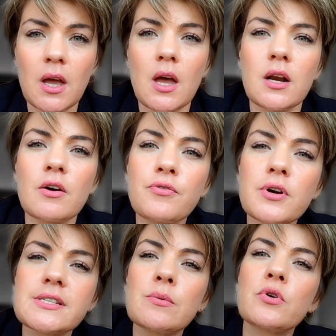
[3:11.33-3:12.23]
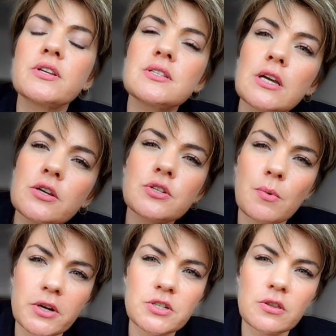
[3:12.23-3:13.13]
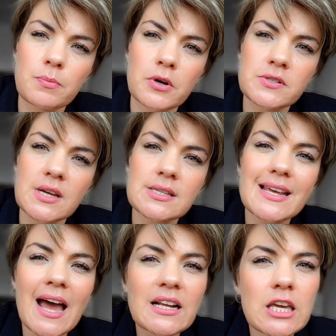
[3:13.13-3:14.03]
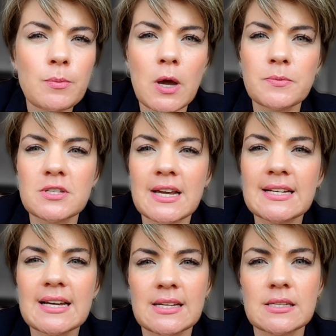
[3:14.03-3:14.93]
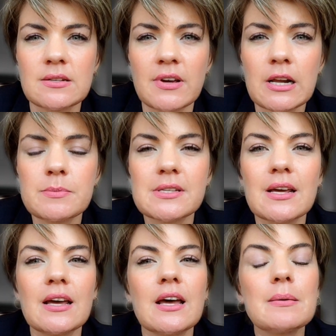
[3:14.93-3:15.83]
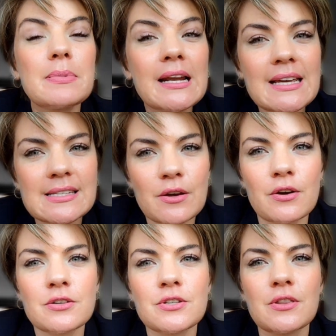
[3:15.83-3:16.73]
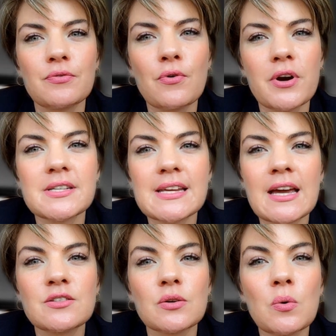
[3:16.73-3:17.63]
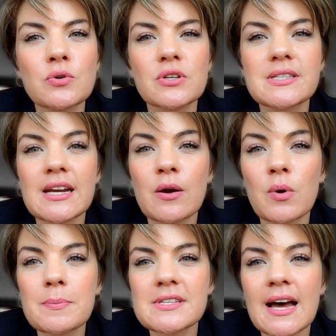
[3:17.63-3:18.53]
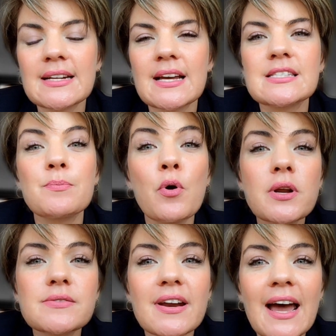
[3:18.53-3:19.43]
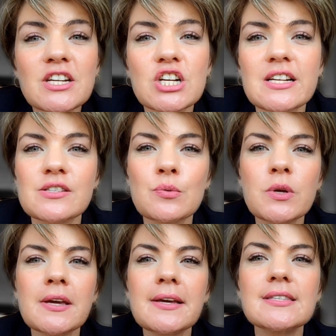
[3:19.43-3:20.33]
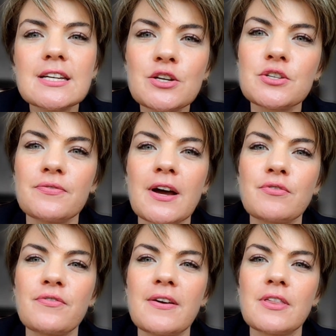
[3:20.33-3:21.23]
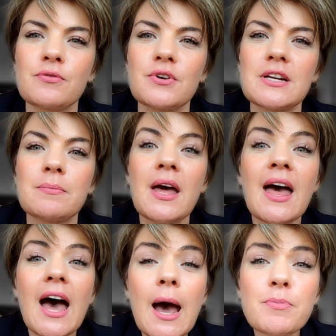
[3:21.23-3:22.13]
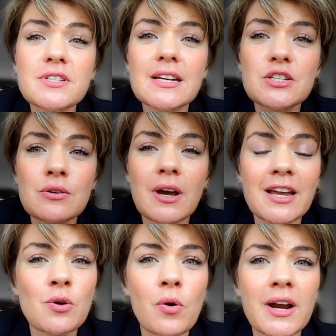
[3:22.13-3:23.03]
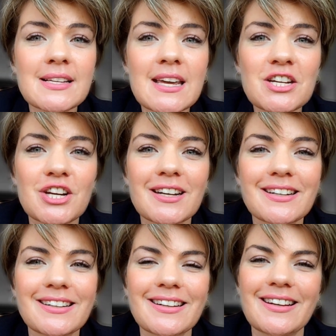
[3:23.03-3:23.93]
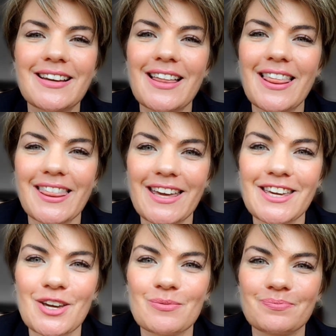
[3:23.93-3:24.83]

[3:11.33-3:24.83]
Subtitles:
Now, 4SA will continue to monitor the process and keep you up to date as it develops. Please go to the 4sa.org.za website and support us financially so we can continue to fight for faith and freedom and protect you and your organization. Thank you.